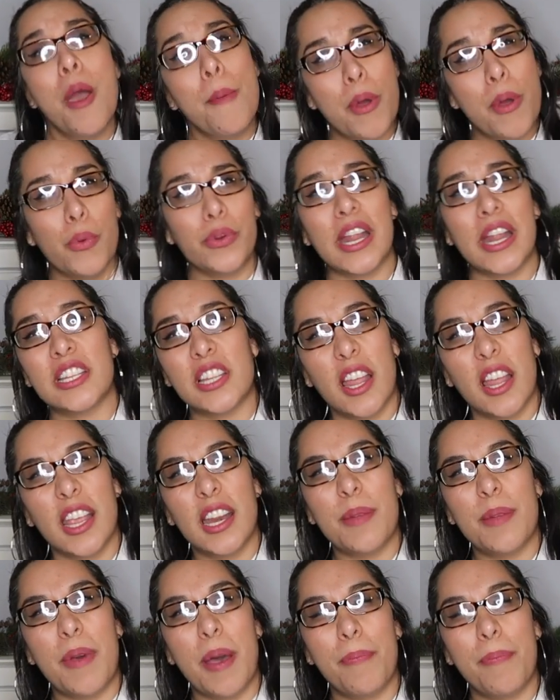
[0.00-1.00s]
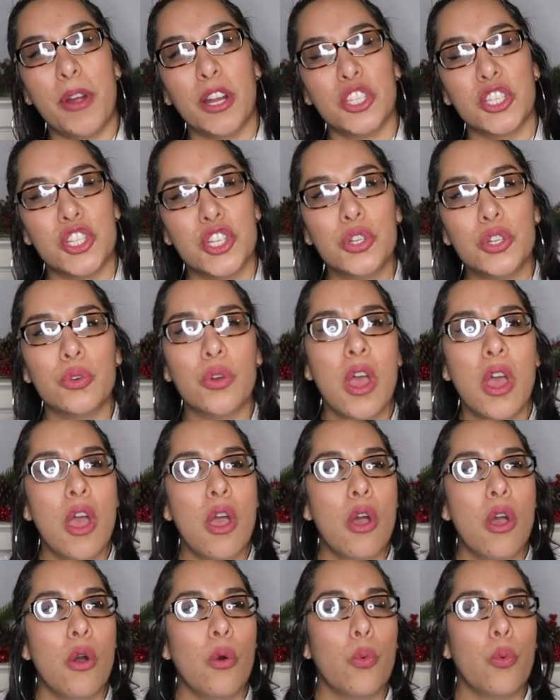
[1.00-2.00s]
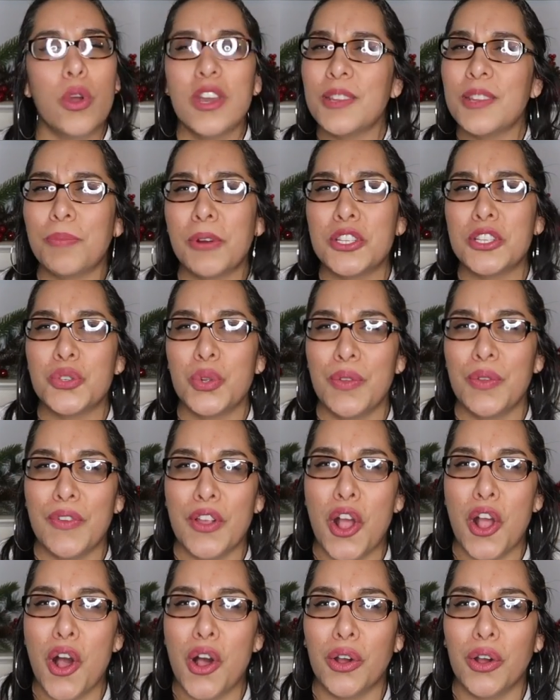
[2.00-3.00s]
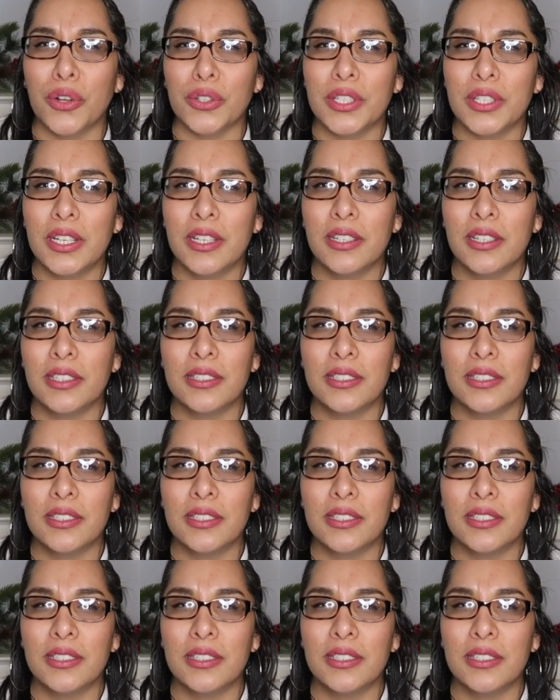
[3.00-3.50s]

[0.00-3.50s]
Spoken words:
but we're not talking about part two. What is part two even called?